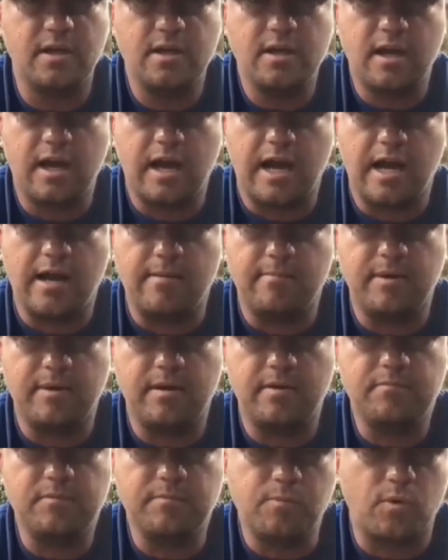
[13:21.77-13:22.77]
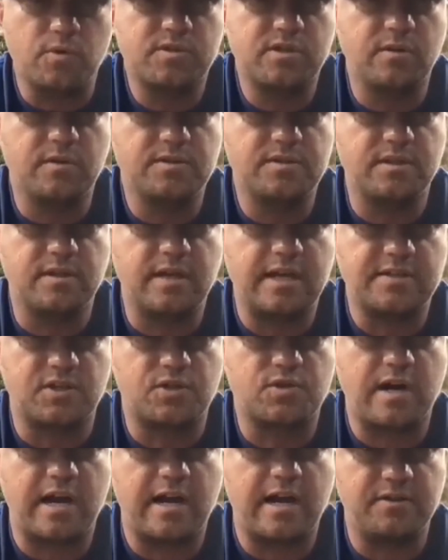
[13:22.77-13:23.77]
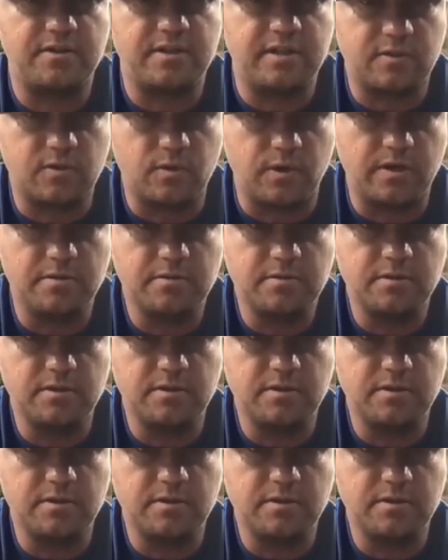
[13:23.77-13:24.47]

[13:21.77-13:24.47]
but more so as a trial decoy.